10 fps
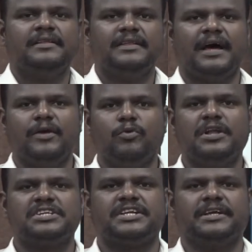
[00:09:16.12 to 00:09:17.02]
the IO
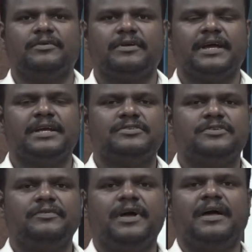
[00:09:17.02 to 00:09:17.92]
listing. Okay.
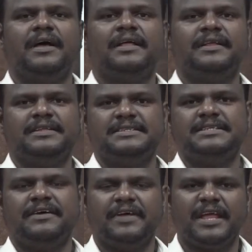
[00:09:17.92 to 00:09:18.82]
So this
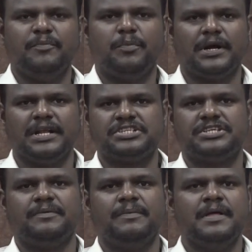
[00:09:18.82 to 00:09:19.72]
is a very important
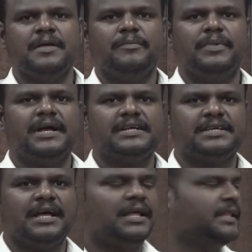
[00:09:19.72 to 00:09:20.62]
step, because
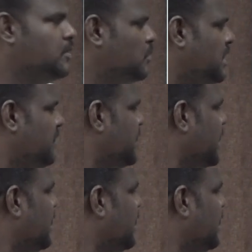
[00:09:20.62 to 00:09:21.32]
then only we